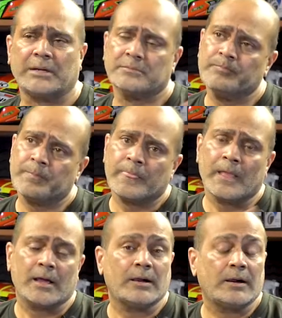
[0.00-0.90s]
but
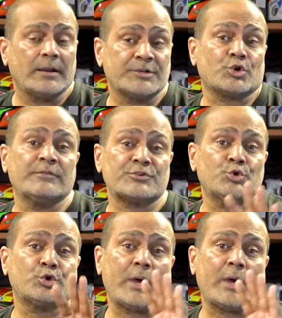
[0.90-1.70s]
it's always good to